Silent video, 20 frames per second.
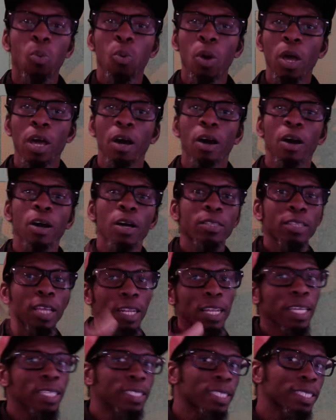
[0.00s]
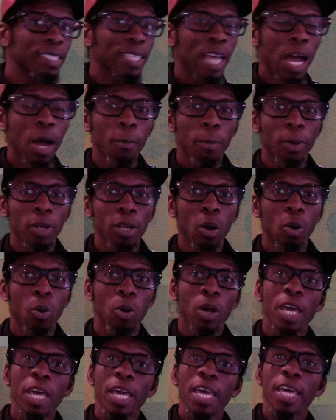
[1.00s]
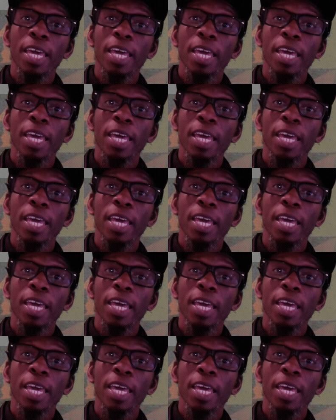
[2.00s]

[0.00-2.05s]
Well, the links is down below.